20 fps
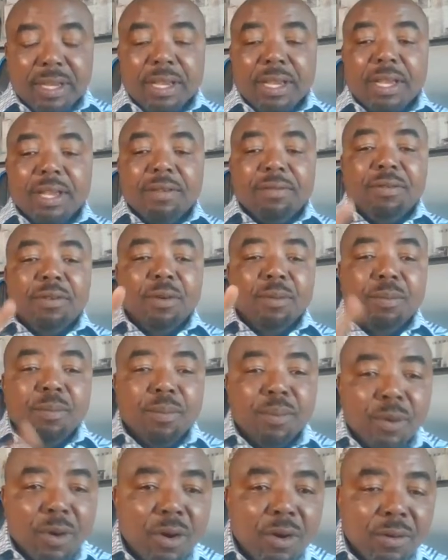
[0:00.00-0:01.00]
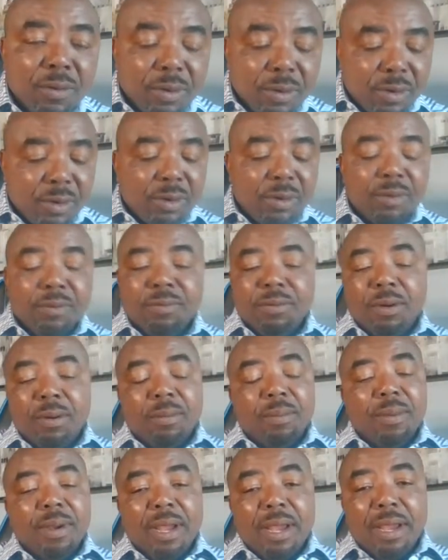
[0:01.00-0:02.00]
if you borrow
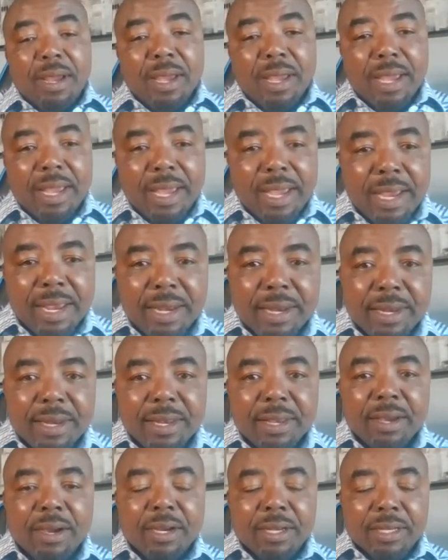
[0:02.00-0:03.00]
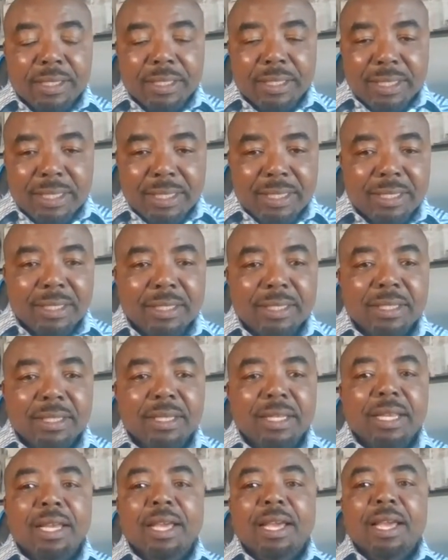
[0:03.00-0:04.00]
from any organization,
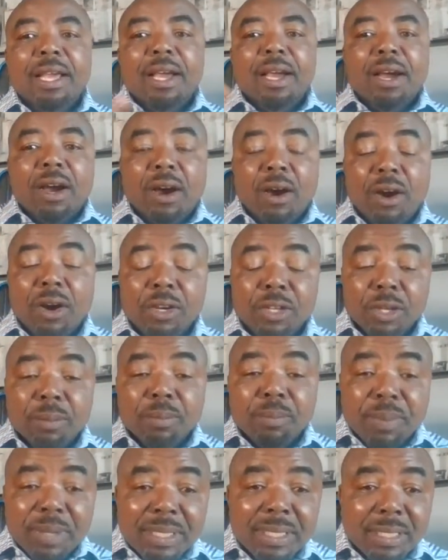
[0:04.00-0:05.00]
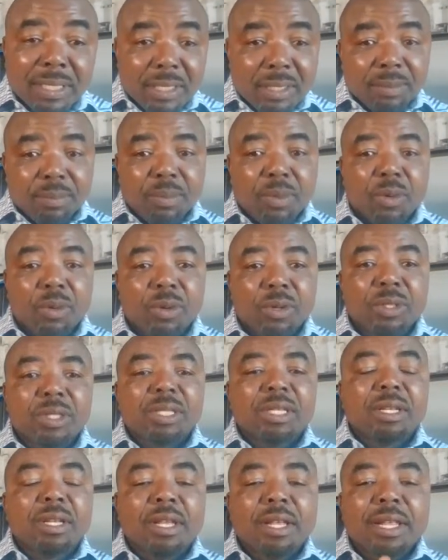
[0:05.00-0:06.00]
or your business borrows,
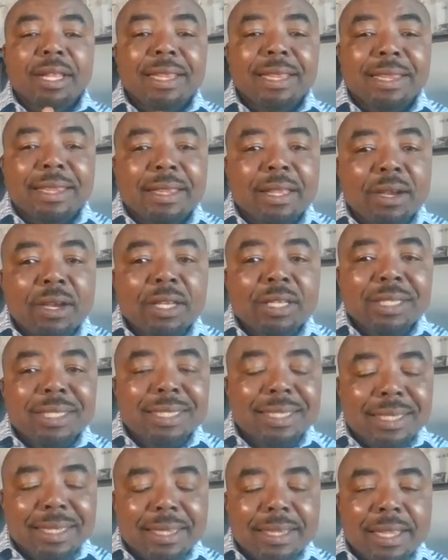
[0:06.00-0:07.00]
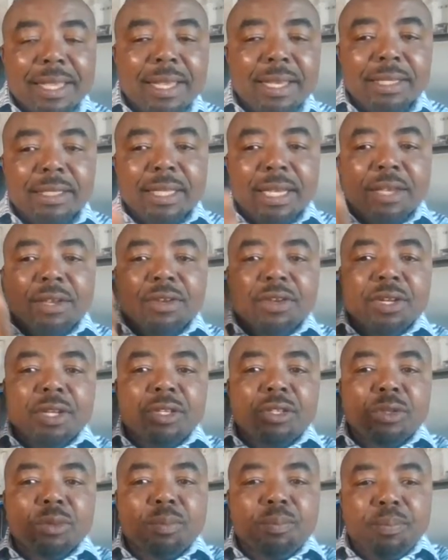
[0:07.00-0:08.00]
those things that you need
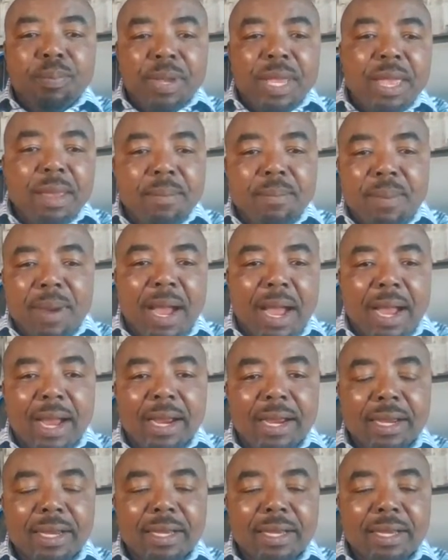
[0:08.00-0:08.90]
to pay back,